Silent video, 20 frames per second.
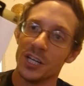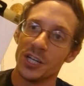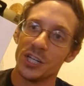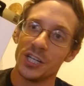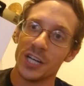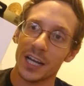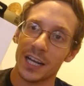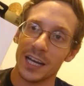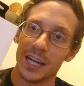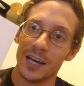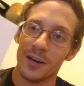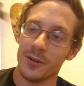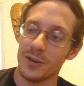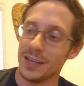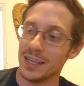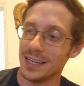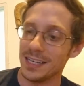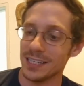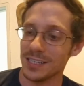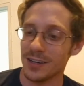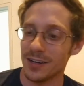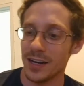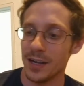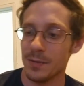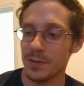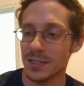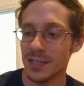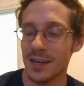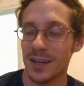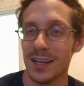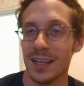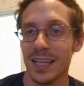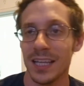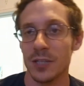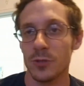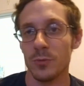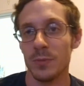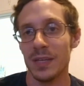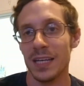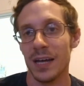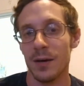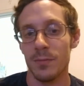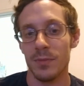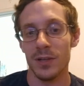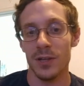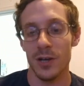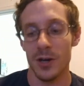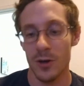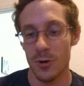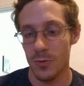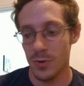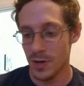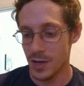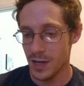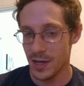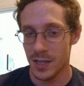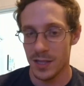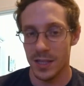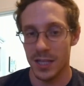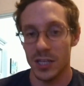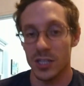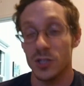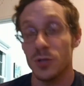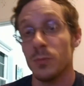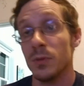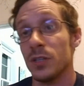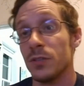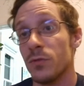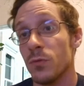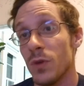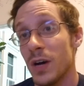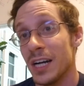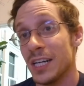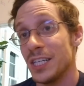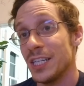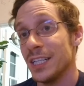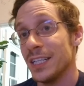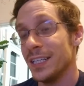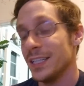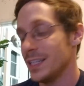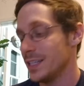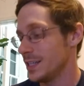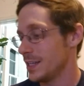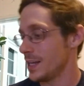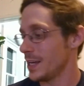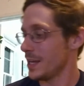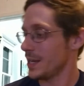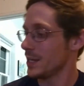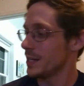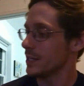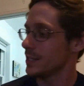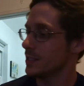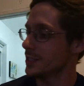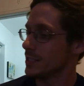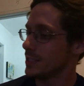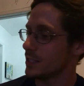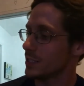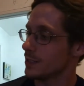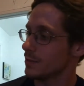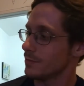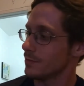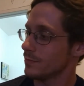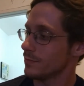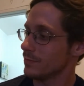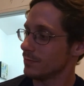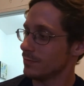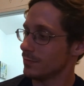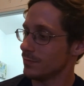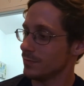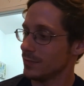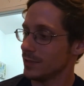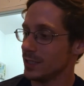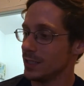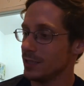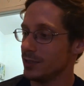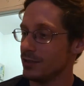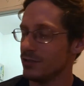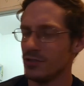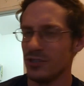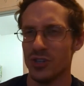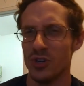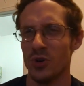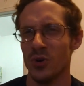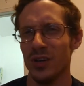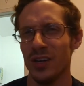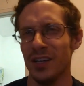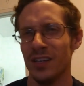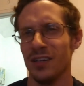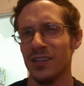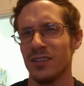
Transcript: Check it out. It is on Amazon. The links will be down below. Thank you so much for watching, and enjoy.